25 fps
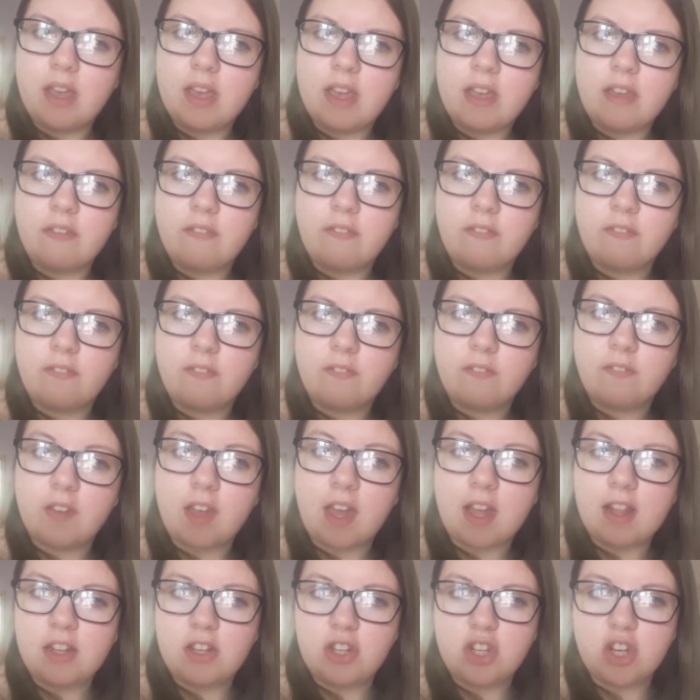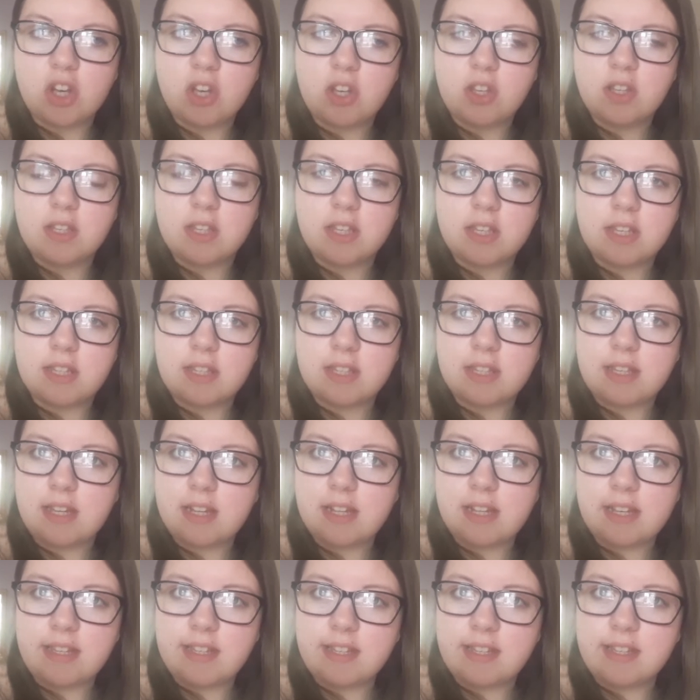if Kelly Jones is the
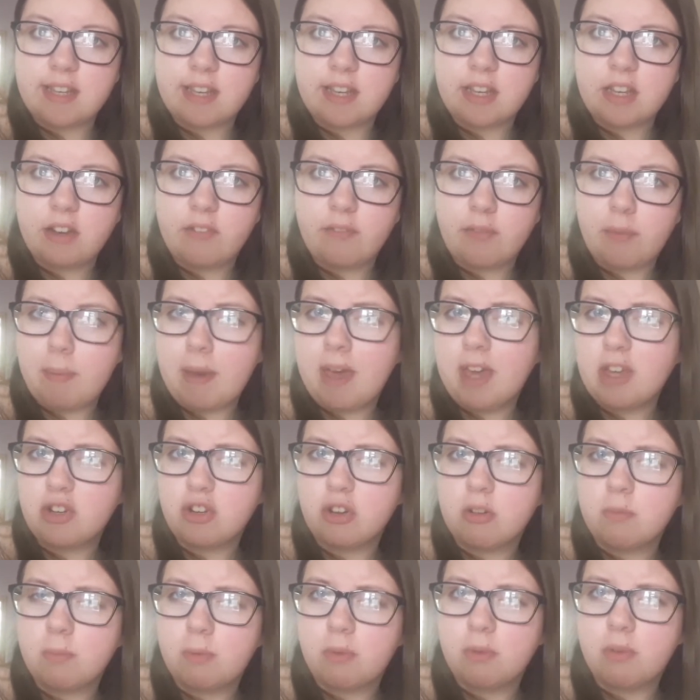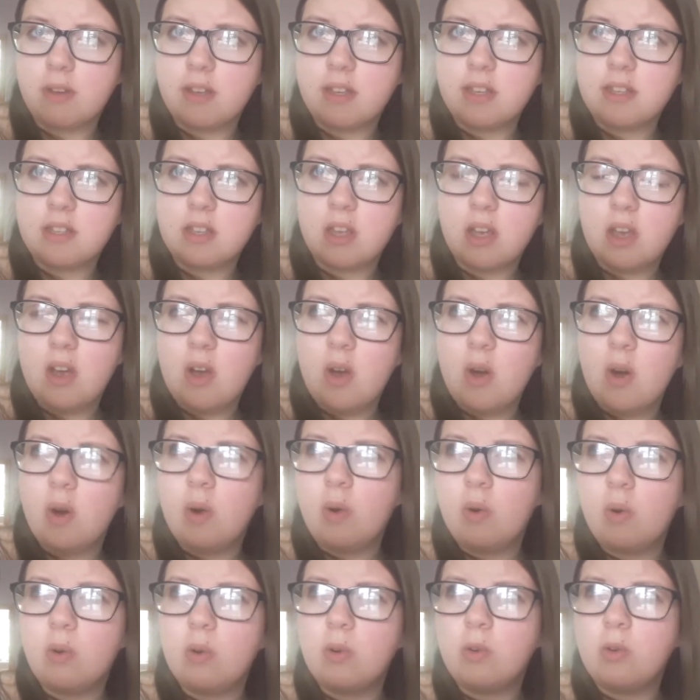lead singer of the Pet Shop Boys
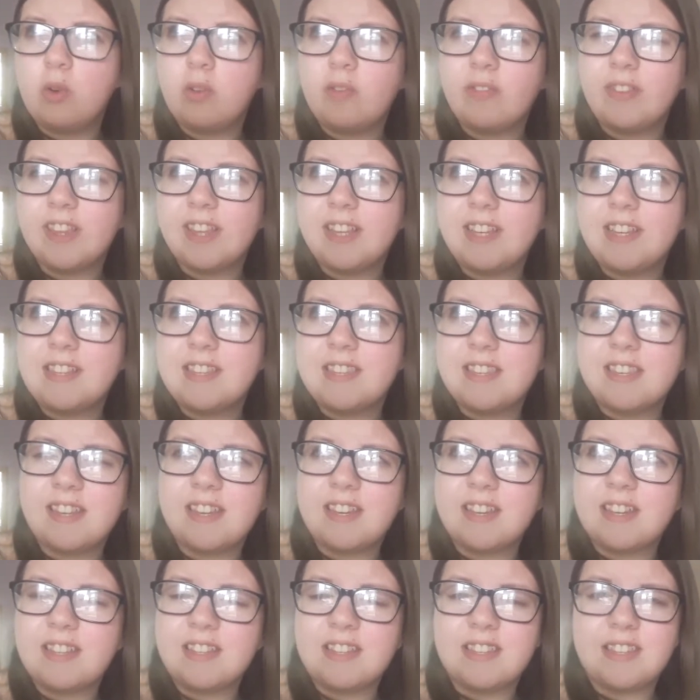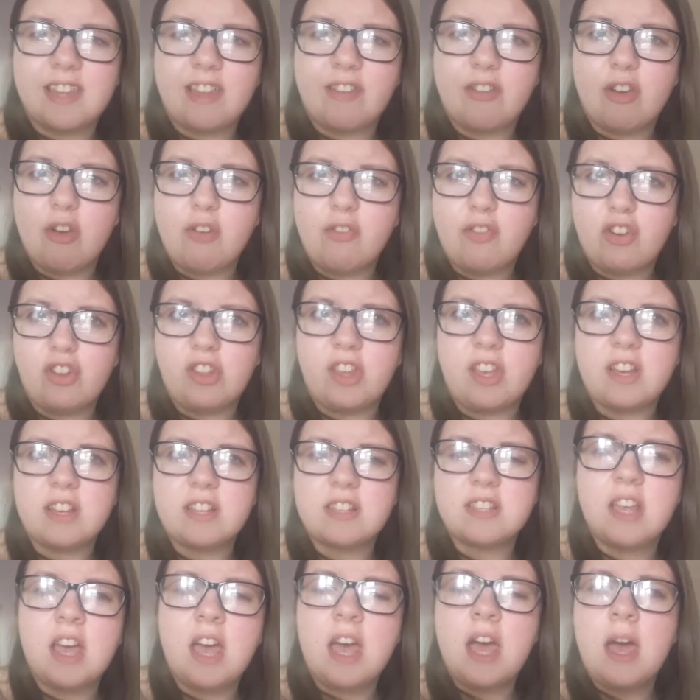or the lead singer in
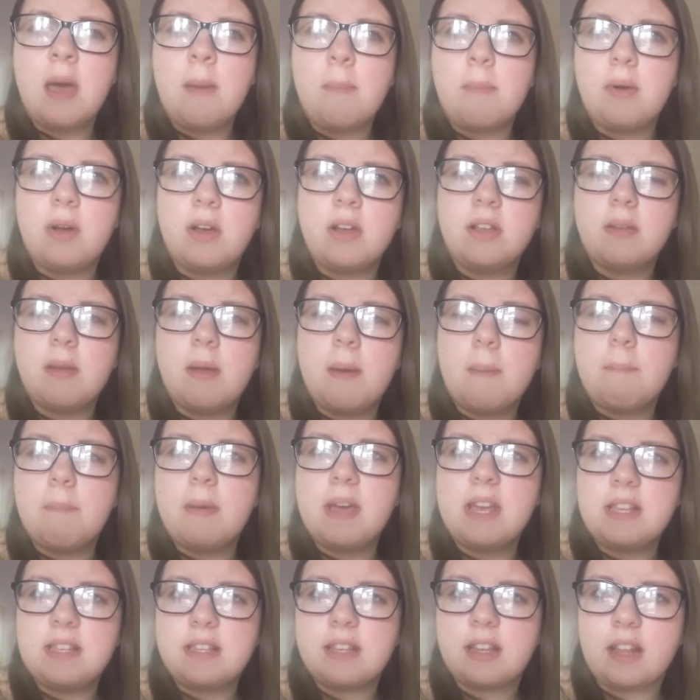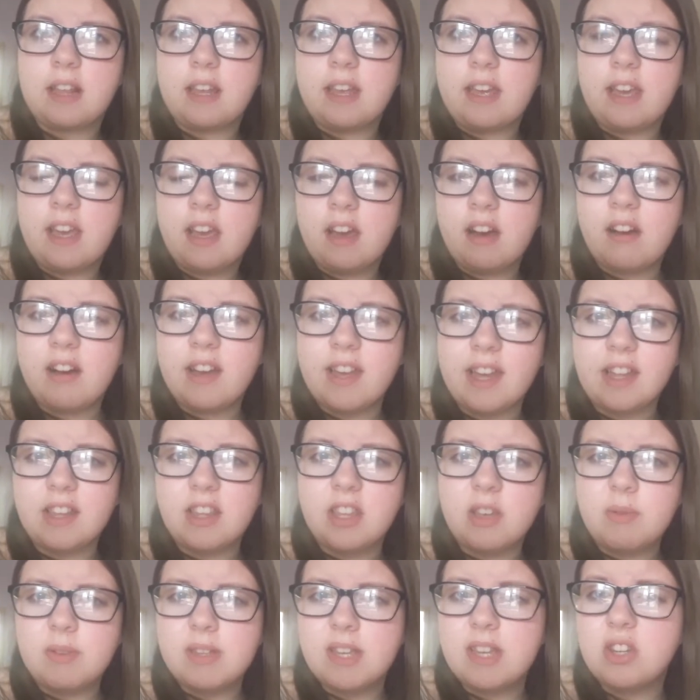Stereophonics, but basically, I had
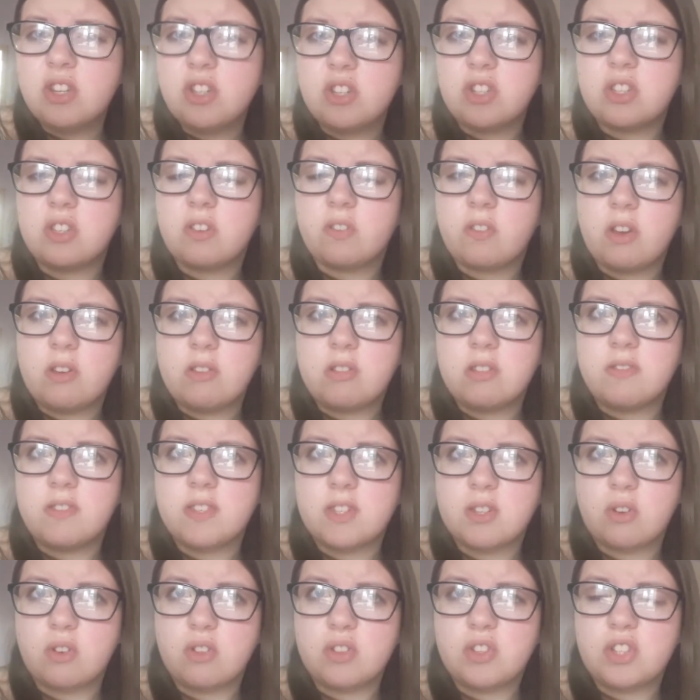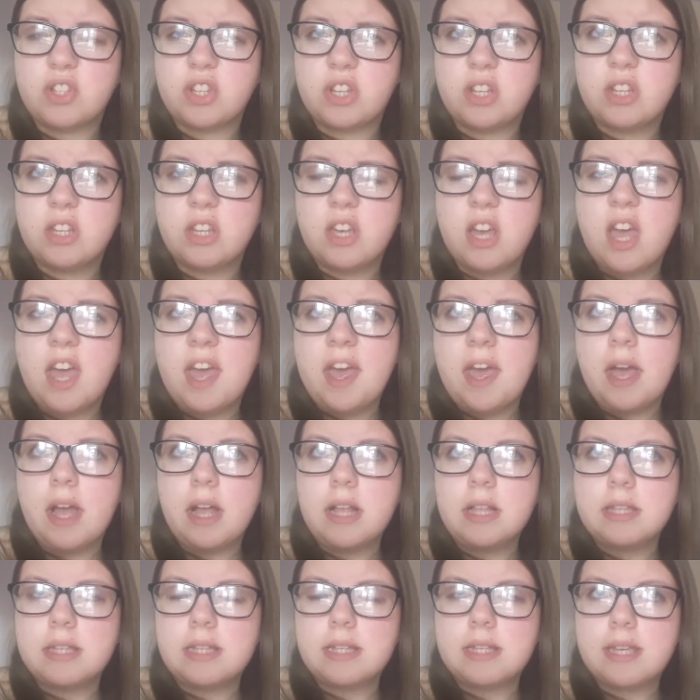no intentions of going to this concert
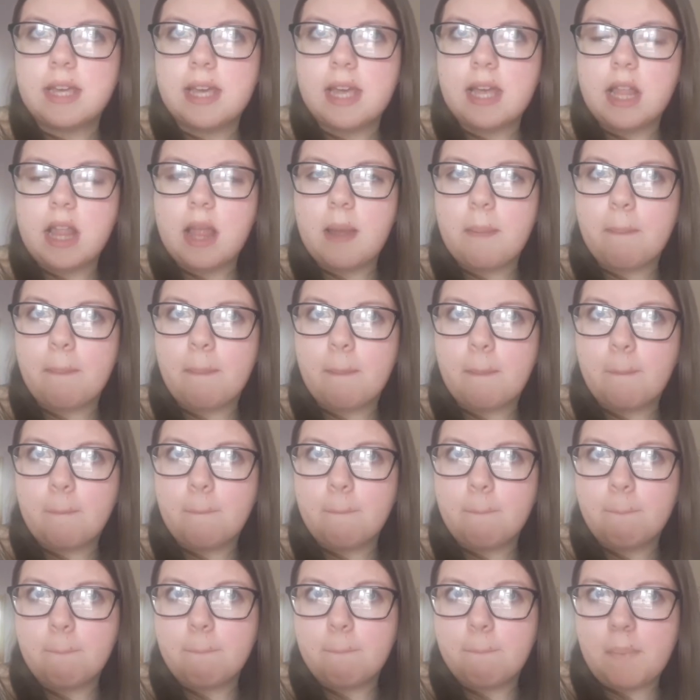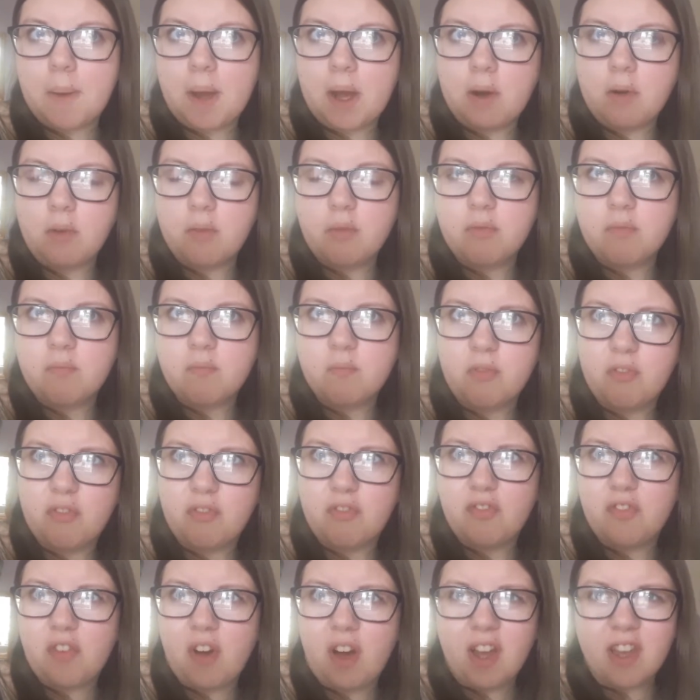until about
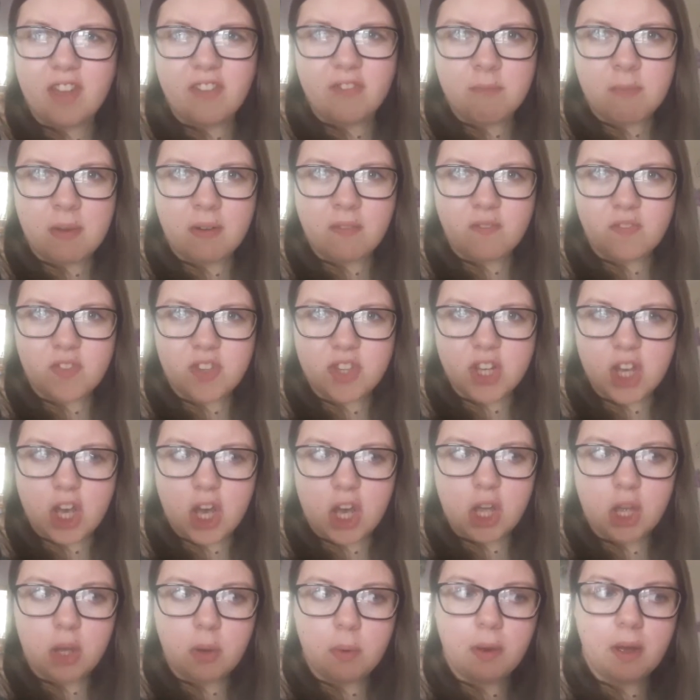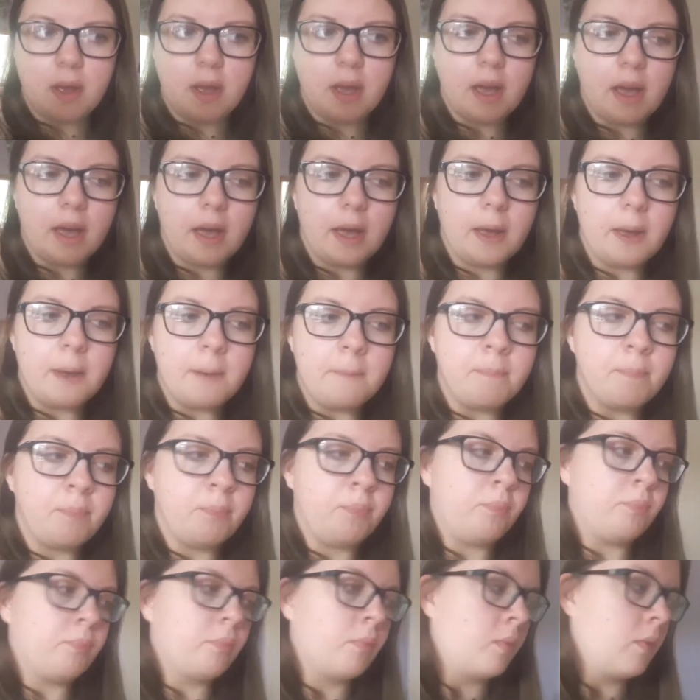five months ago. Um,
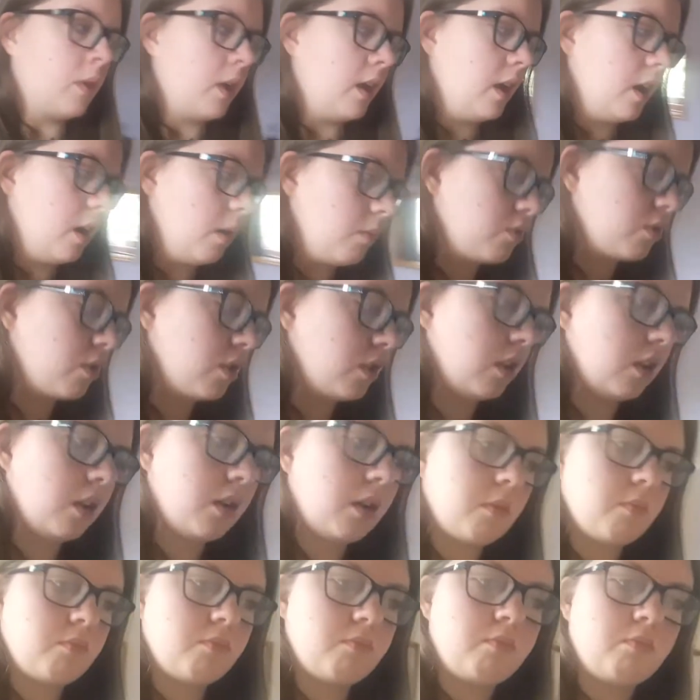I'm just gonna like